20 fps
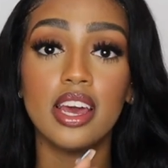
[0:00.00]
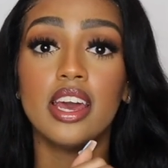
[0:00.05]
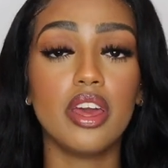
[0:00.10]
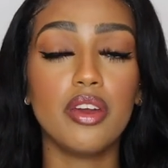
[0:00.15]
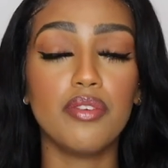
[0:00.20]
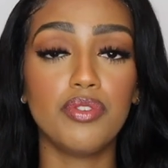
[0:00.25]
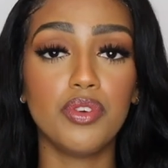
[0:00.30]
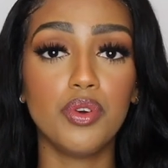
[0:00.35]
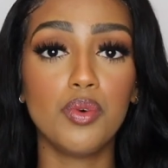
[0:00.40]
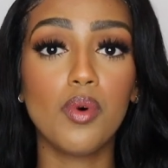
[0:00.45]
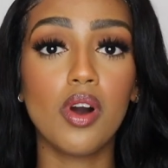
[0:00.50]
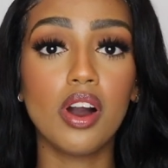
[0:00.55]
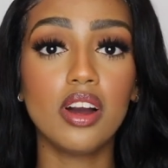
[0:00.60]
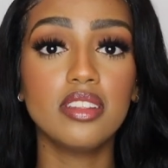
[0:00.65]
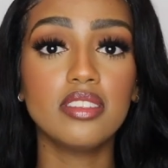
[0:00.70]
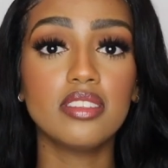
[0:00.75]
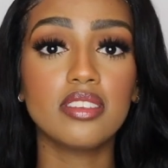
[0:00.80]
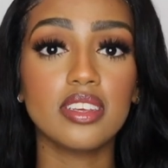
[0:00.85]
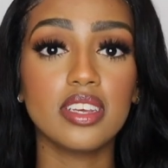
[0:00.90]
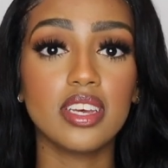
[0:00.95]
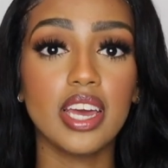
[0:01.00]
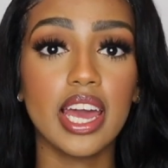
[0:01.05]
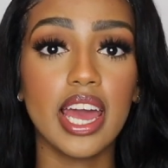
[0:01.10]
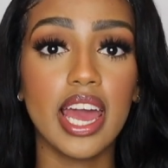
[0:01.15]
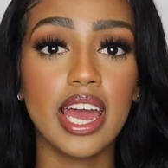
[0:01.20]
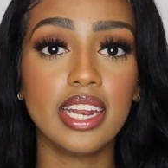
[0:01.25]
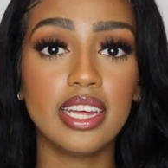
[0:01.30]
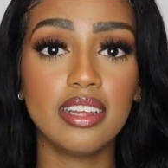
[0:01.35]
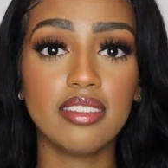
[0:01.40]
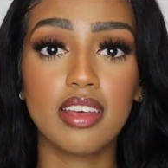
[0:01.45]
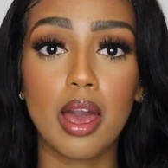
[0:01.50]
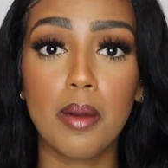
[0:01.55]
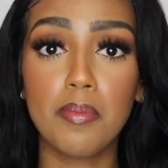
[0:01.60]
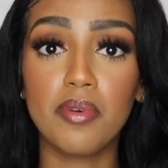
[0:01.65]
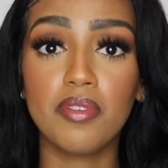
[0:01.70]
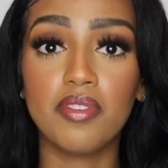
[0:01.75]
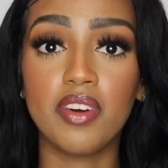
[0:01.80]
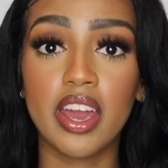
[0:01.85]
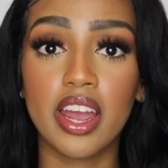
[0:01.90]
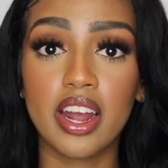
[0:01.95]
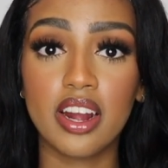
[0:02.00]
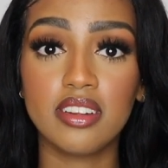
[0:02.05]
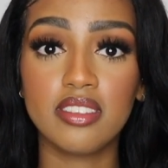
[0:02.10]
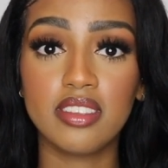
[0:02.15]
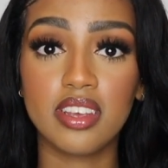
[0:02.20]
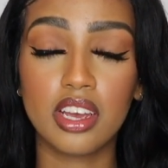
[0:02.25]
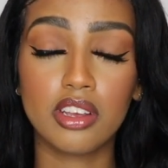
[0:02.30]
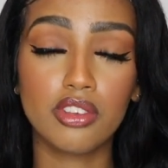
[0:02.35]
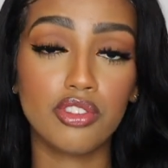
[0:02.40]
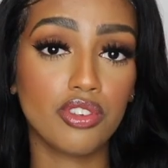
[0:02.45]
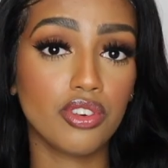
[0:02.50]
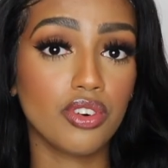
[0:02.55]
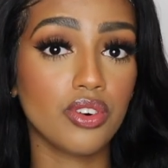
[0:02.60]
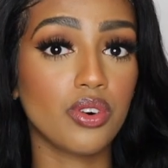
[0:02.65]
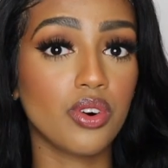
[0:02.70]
If you want any type of hair texture